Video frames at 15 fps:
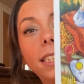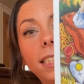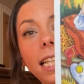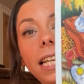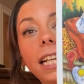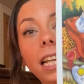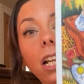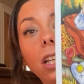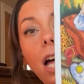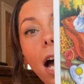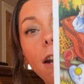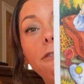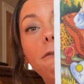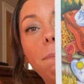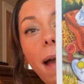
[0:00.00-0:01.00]
sitting in a lot
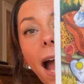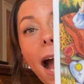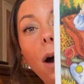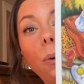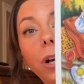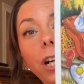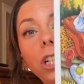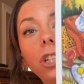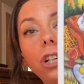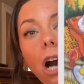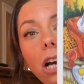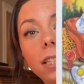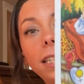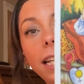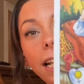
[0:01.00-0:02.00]
of power. You
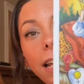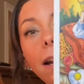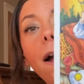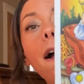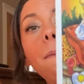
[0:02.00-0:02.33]
are sitting in